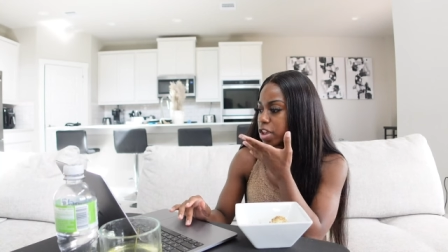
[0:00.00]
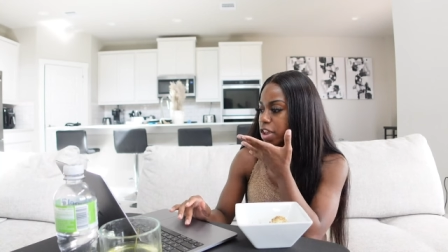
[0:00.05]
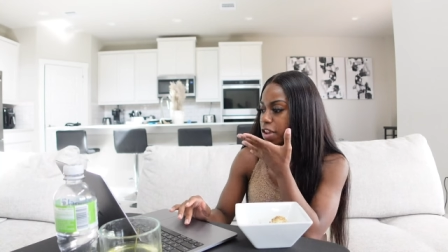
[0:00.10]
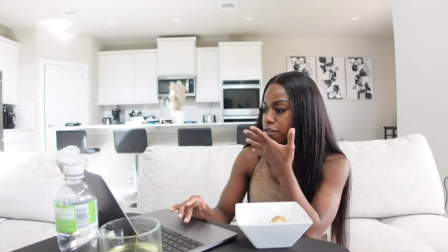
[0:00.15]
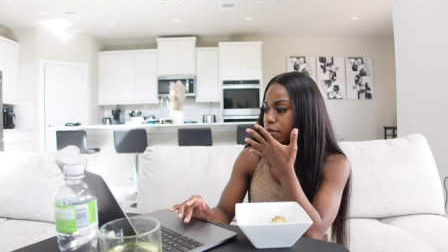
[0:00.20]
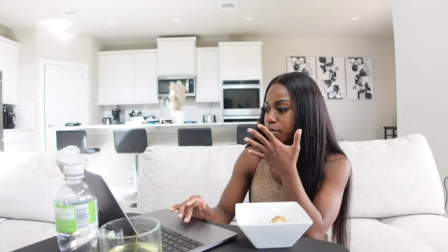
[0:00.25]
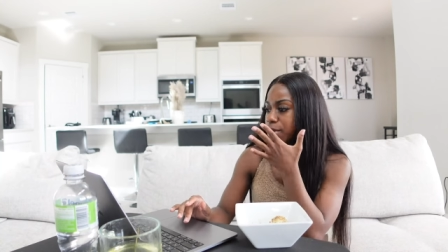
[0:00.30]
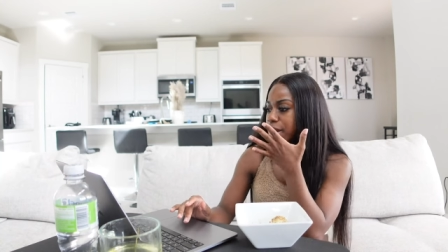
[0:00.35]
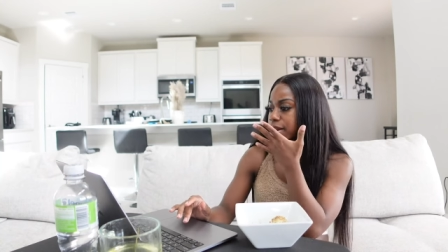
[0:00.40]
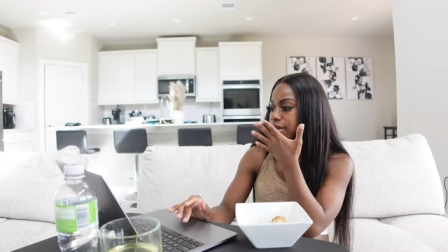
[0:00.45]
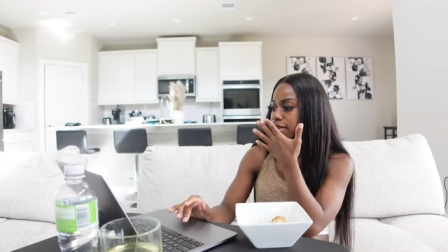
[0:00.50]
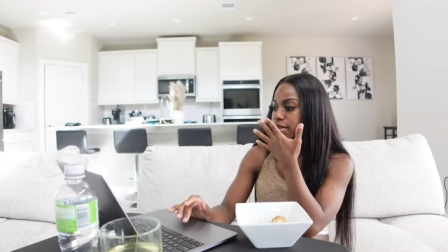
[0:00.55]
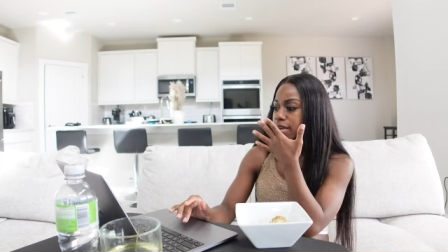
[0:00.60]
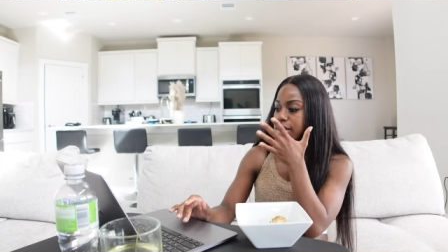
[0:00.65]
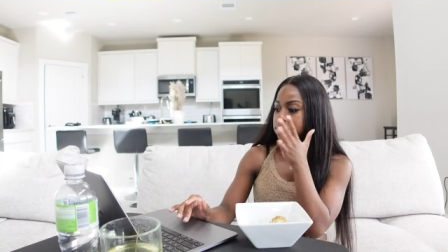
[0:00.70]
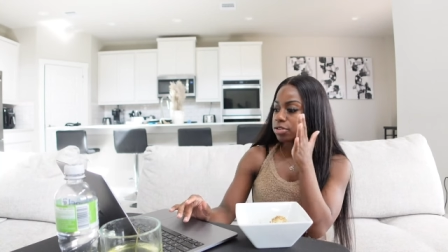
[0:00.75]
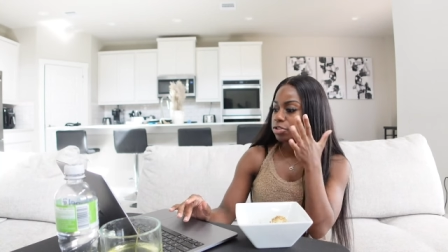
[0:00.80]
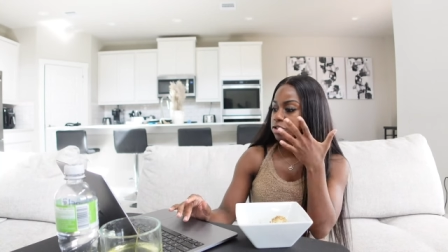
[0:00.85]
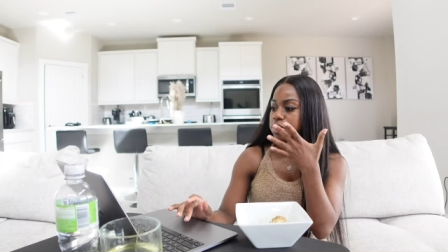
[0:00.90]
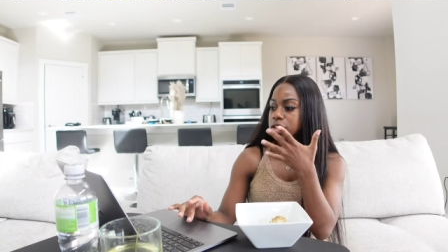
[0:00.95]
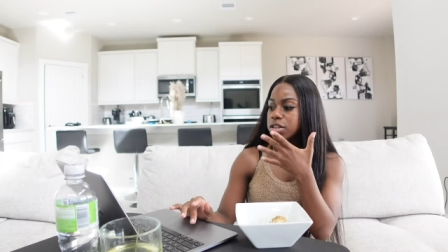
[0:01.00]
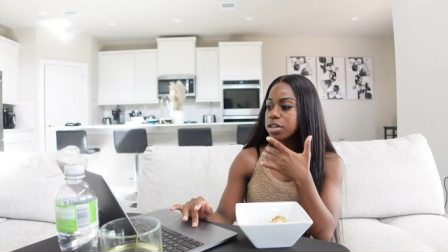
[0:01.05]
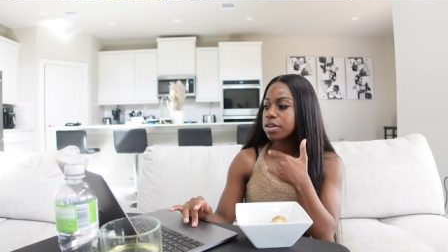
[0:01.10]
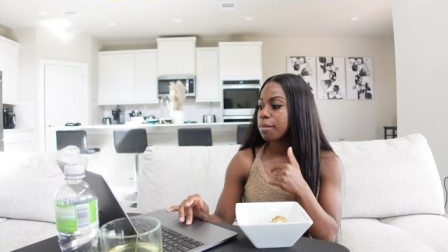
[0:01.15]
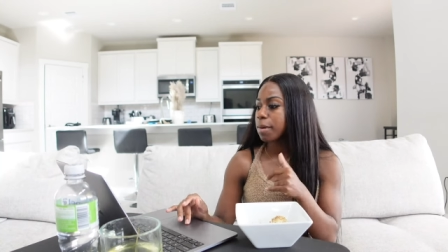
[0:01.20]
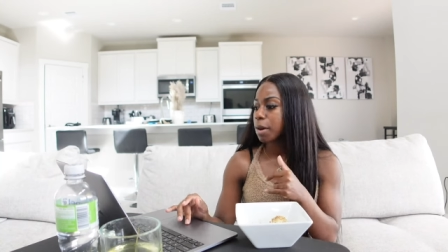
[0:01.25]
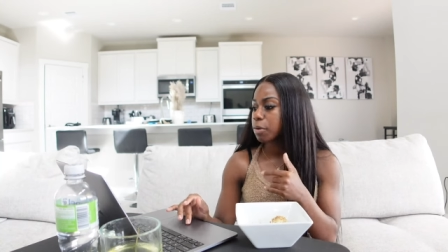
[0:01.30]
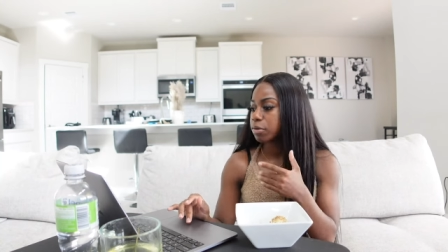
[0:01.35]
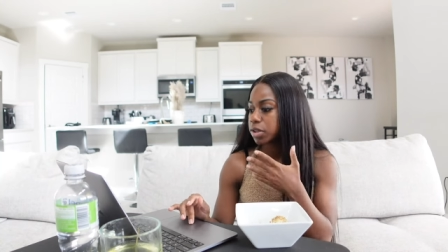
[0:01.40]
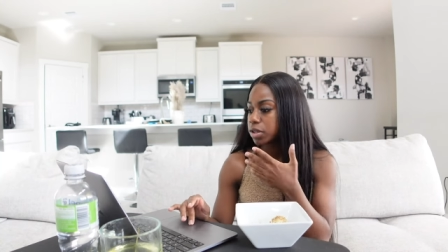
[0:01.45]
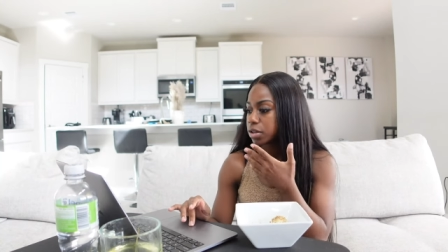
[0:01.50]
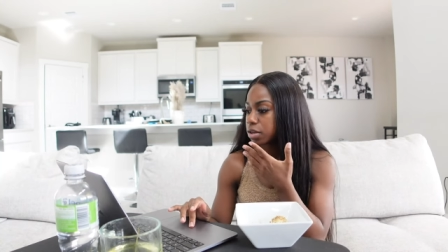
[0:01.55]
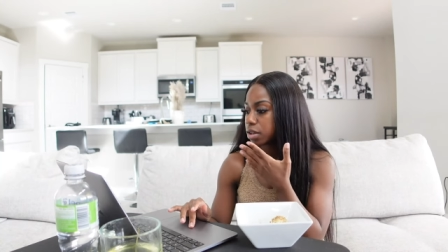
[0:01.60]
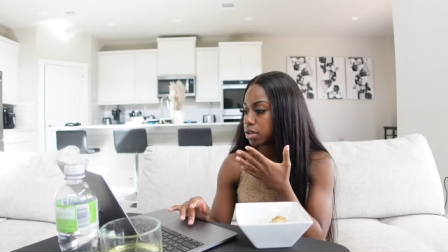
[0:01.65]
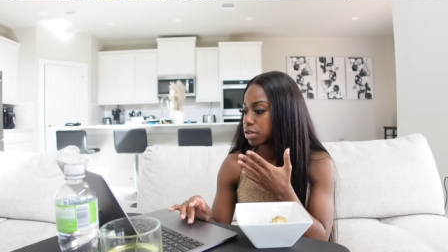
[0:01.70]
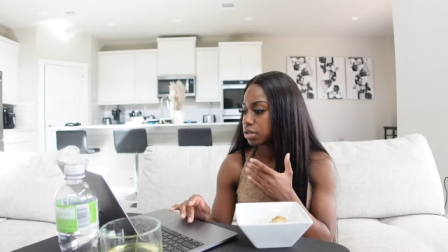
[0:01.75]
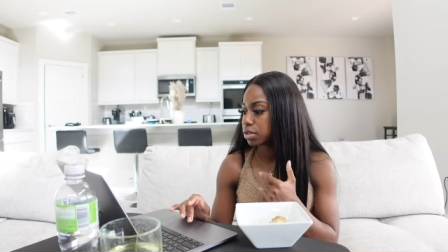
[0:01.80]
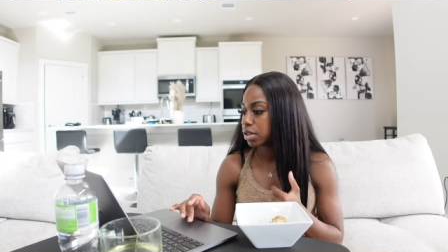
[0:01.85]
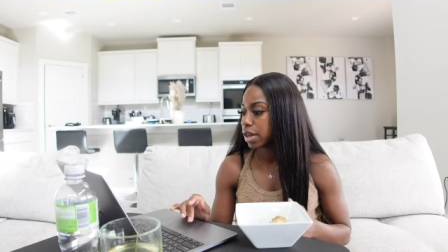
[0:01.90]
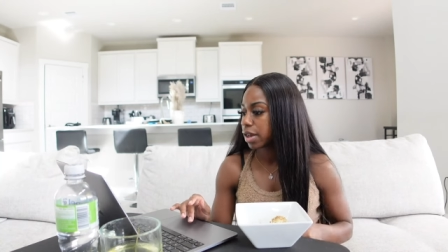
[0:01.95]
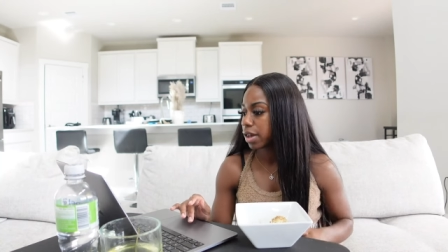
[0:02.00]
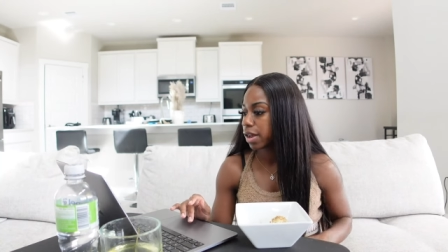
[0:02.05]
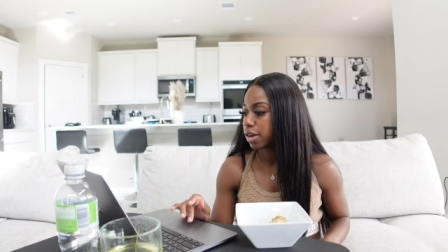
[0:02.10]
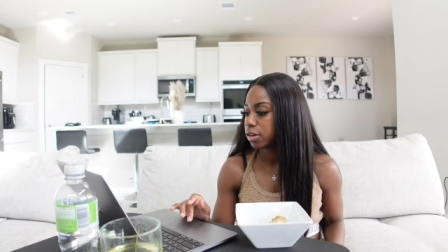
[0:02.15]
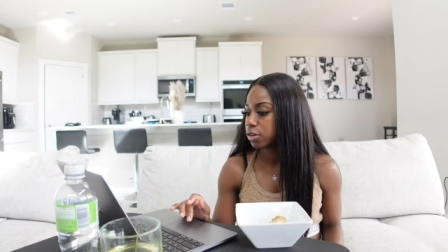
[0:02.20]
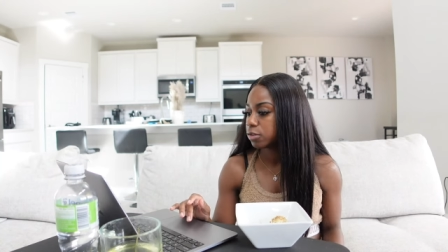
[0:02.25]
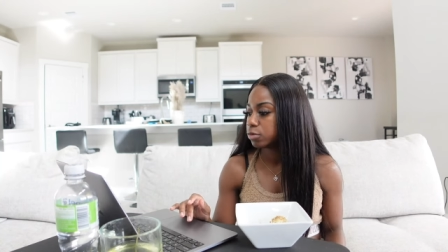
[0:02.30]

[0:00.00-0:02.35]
Fit everybody leggings. She come out with the colors that I got